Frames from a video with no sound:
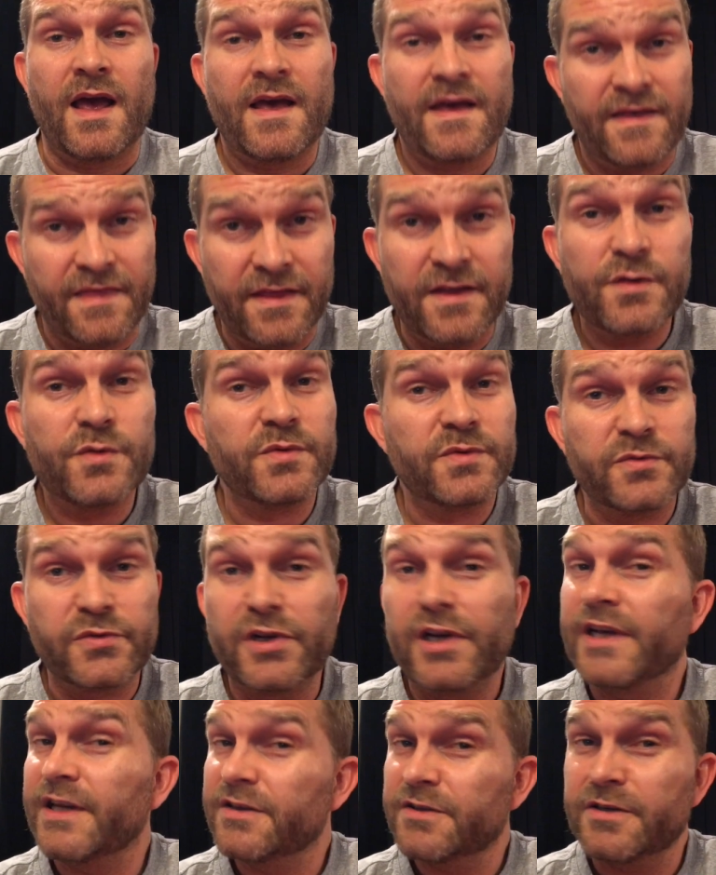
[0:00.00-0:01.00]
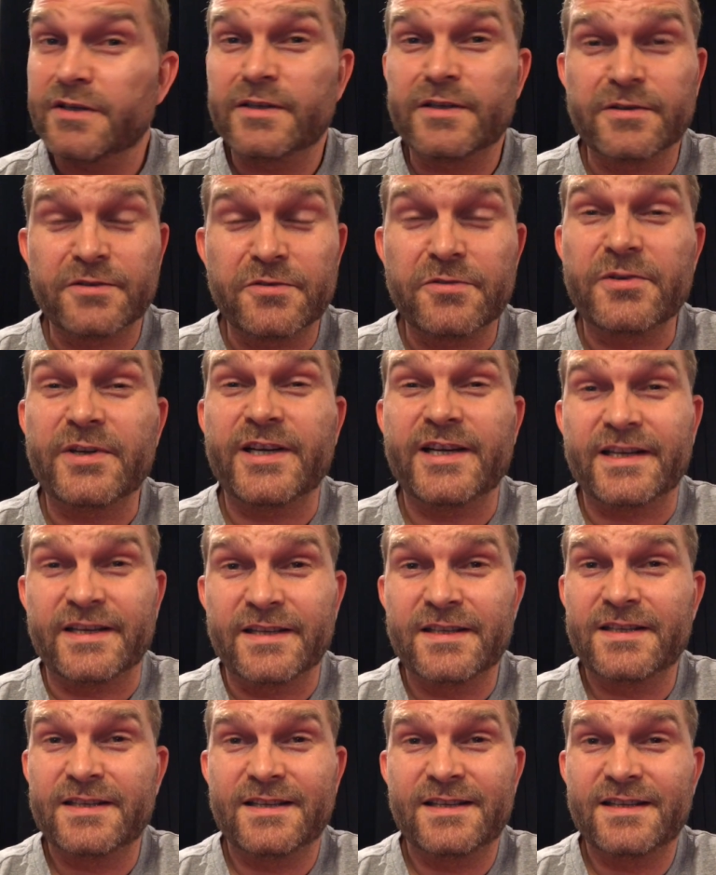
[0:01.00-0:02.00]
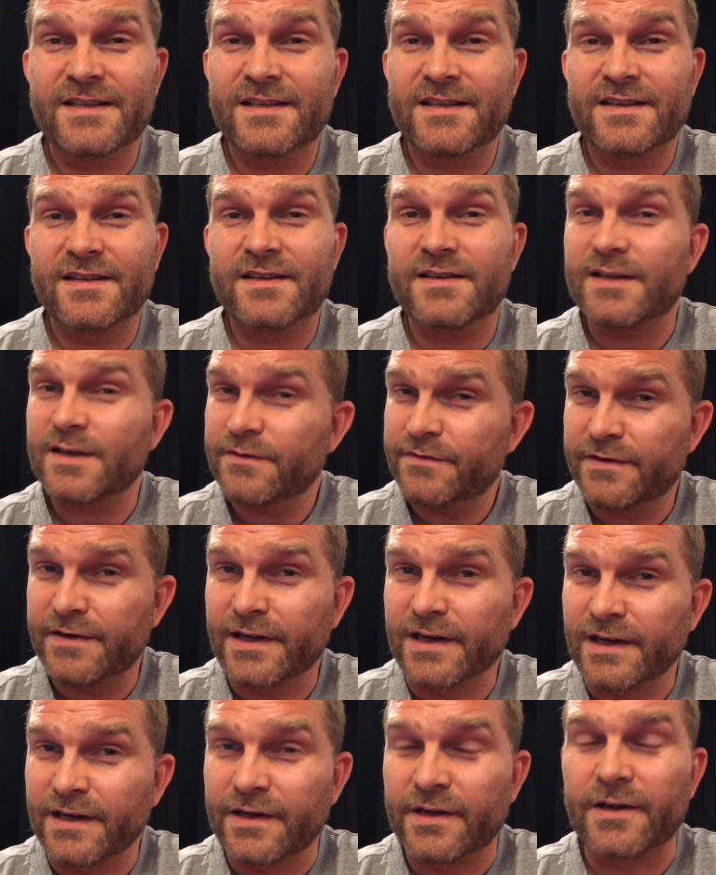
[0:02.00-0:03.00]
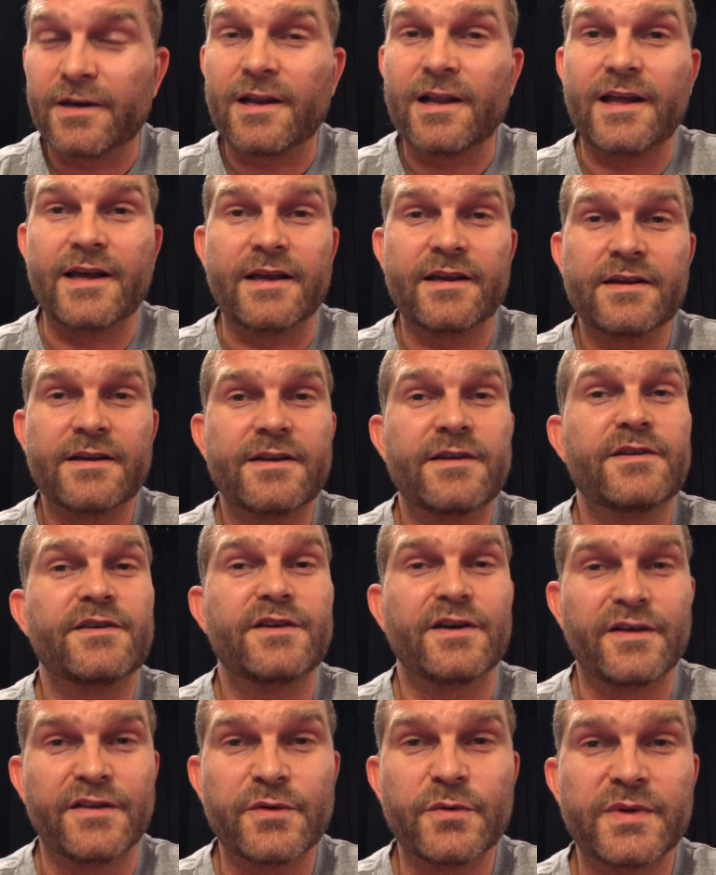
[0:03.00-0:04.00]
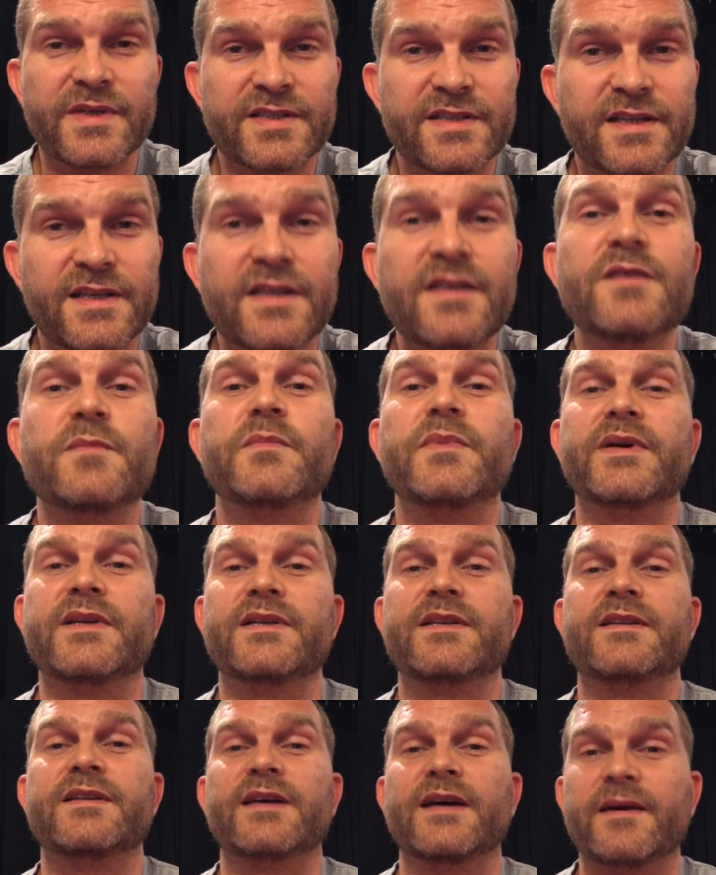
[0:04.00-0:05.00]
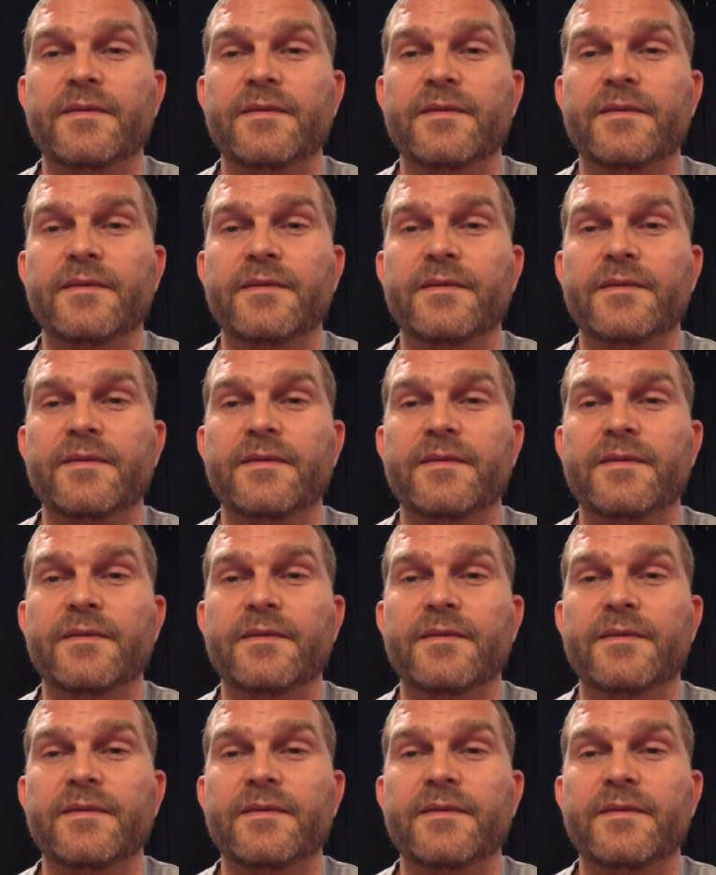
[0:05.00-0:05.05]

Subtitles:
This was really interesting to try. Definitely not like other whiskeys, but